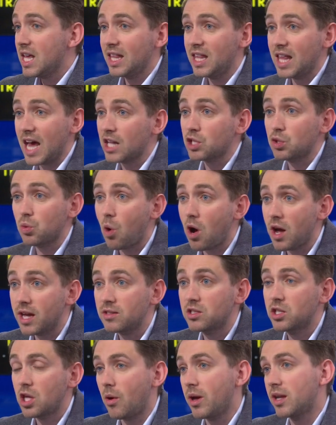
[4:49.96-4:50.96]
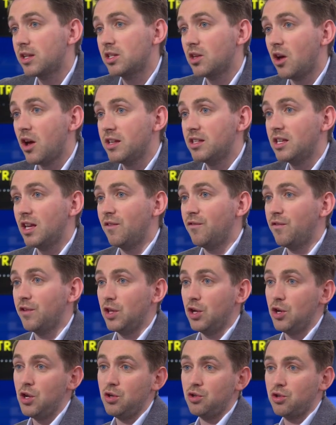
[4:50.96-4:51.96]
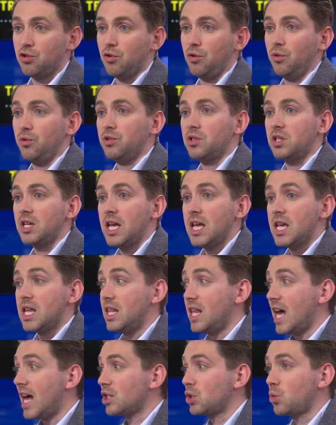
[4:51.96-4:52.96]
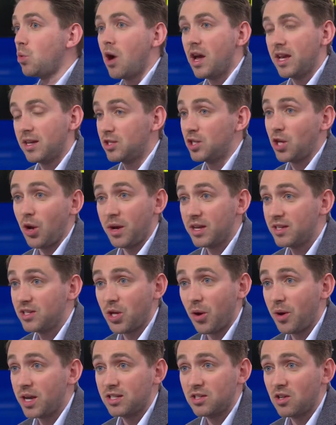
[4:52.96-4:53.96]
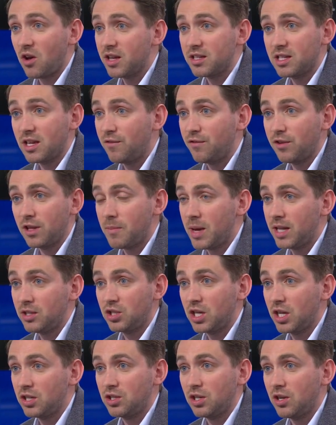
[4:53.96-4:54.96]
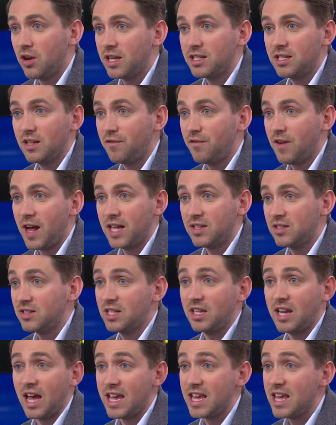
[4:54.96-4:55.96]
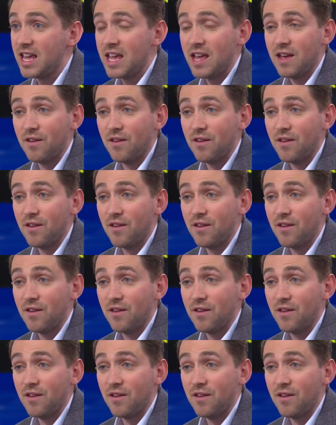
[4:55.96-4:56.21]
That's why it's so exciting for the neutrals. That's why it's so exciting for the Manchester United fans today.